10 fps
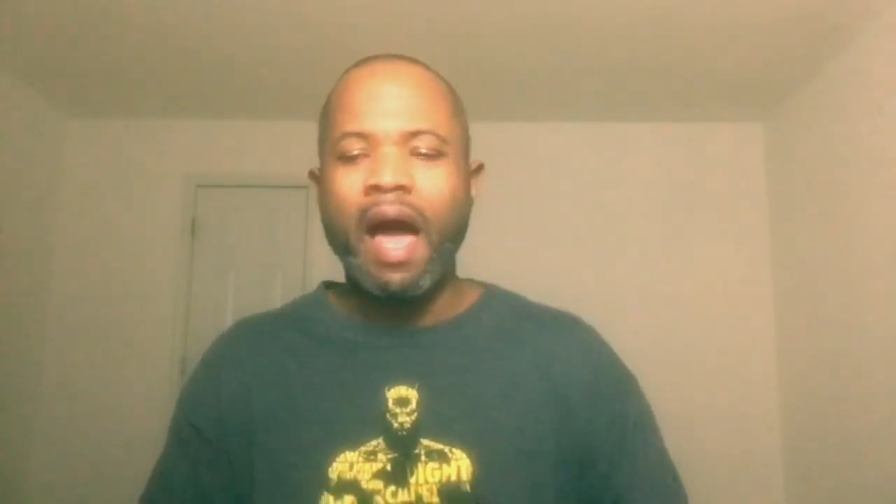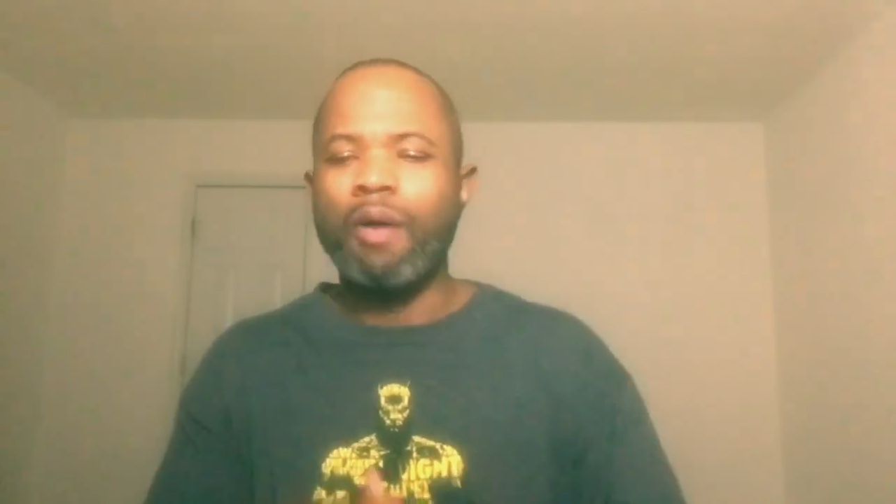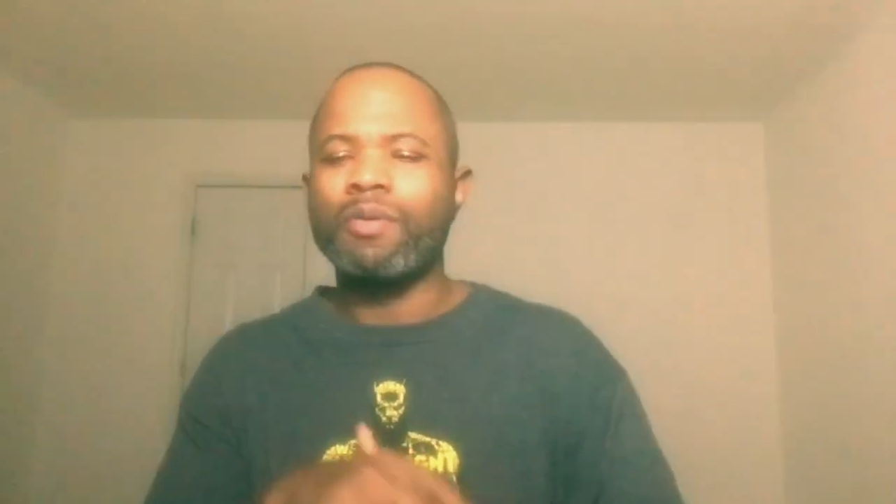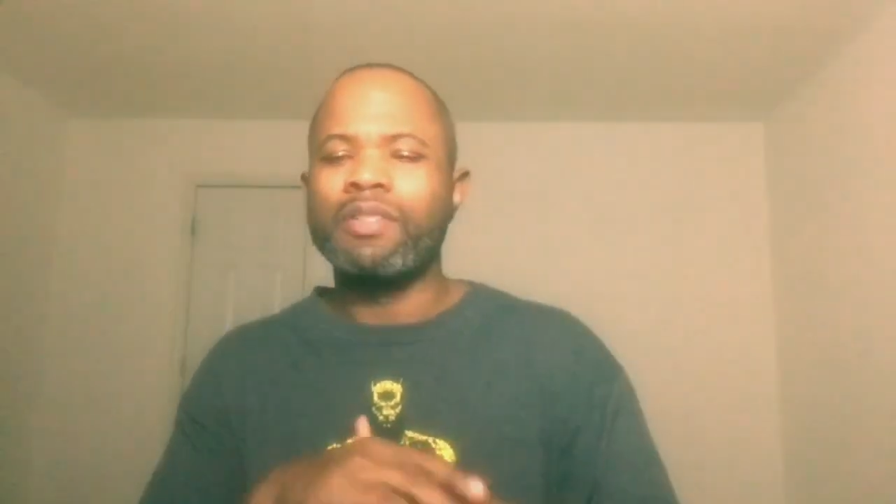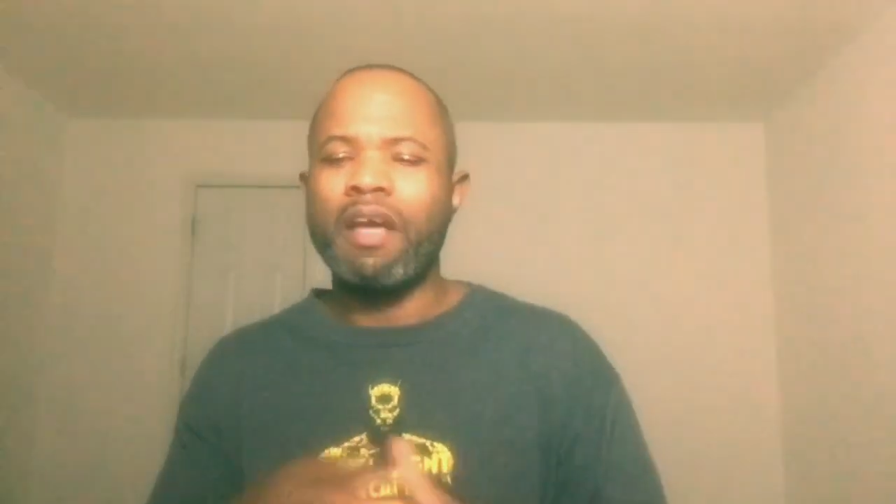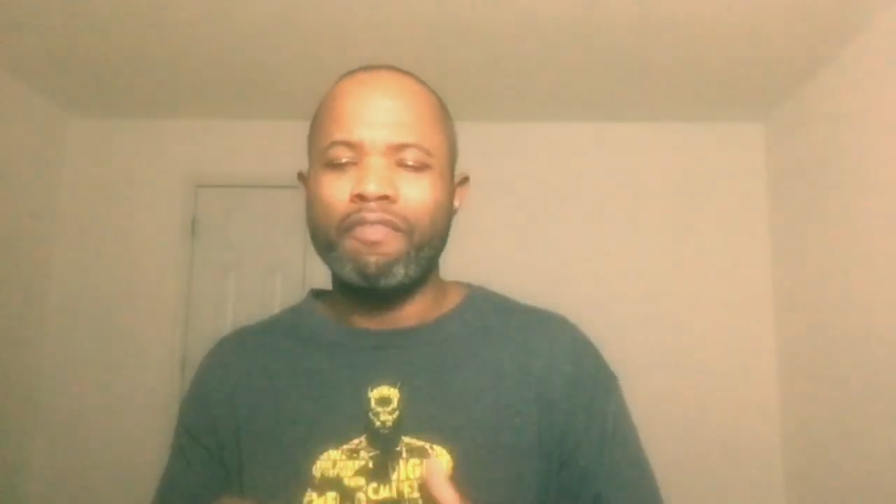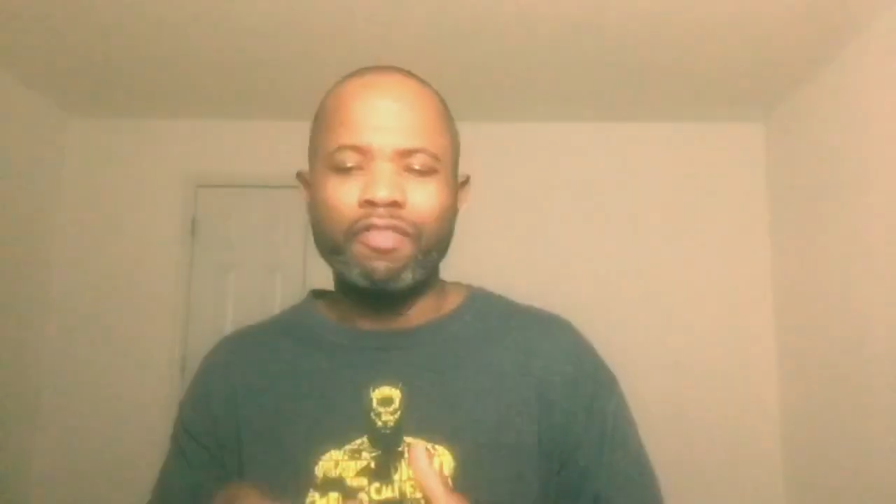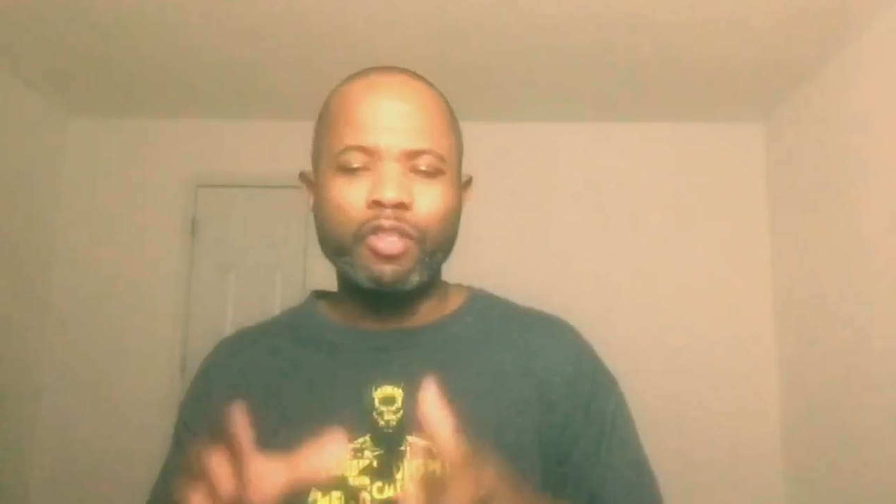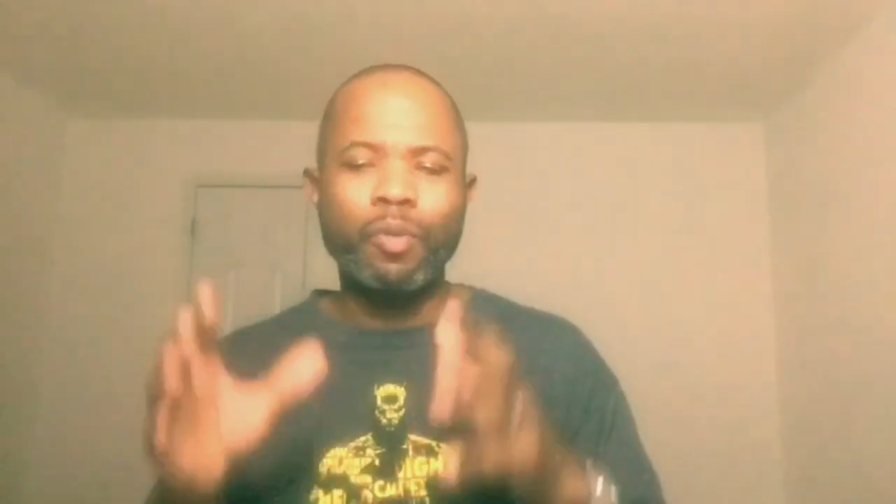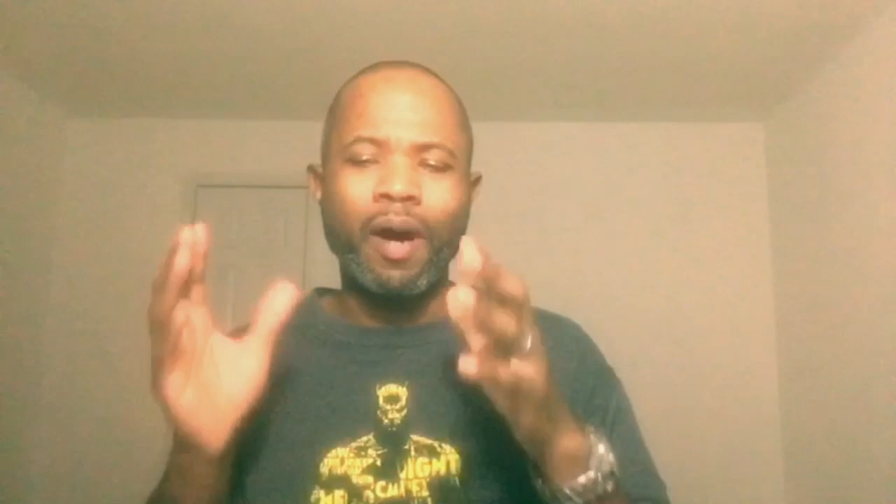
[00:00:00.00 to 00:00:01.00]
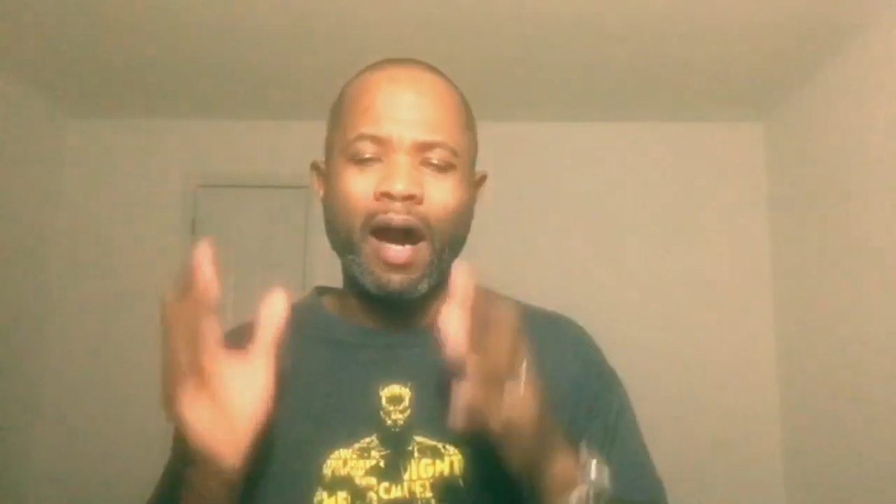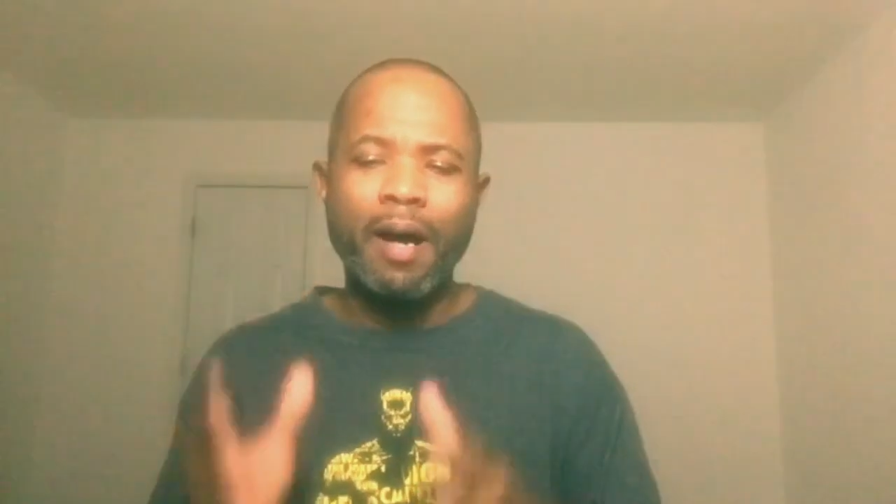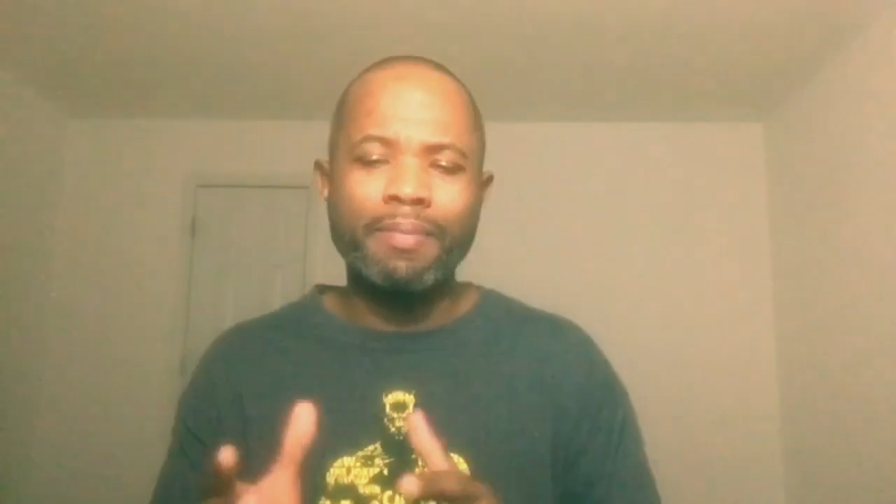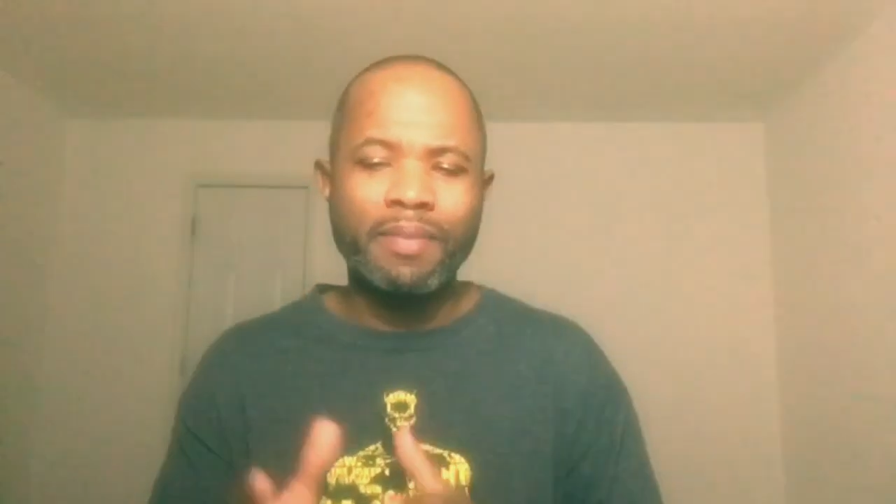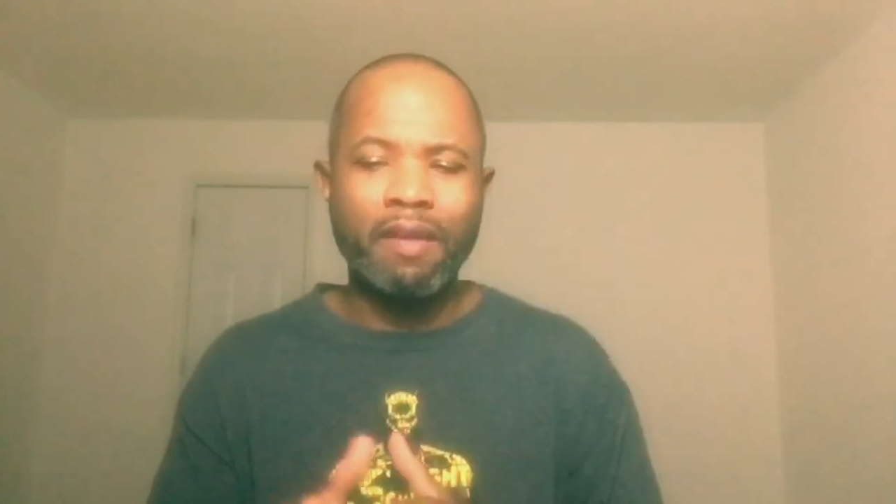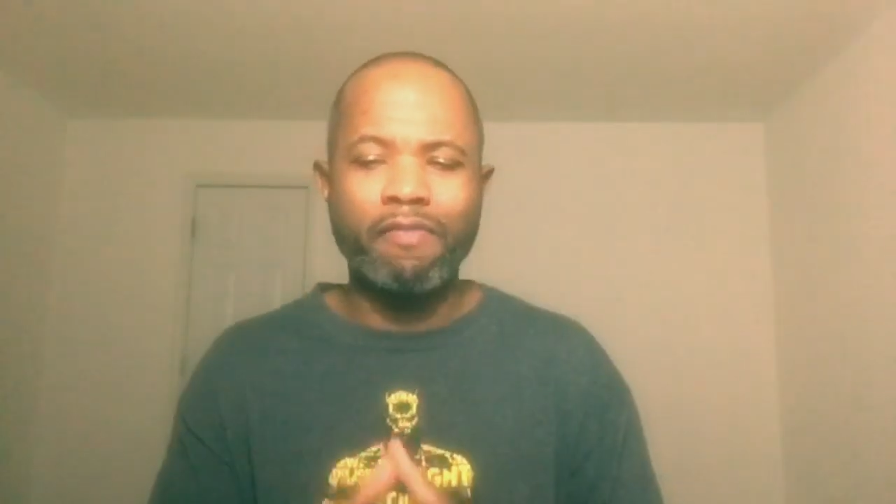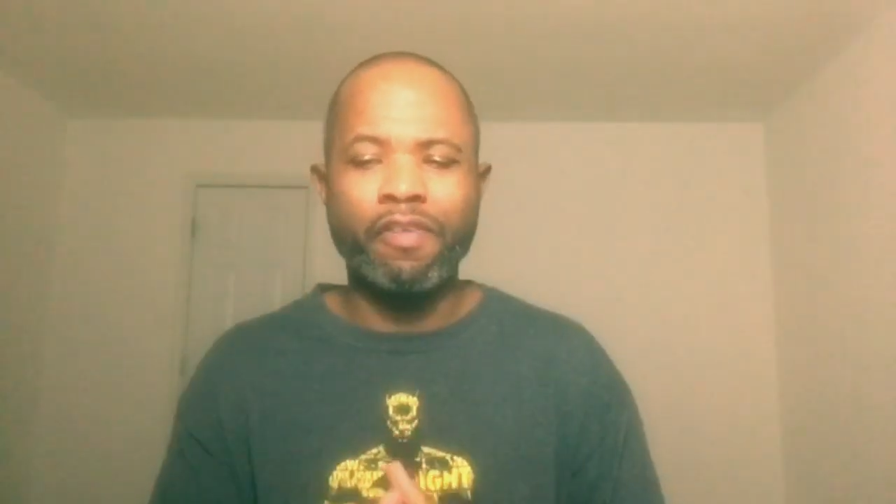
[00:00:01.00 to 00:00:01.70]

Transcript: I will definitely do an update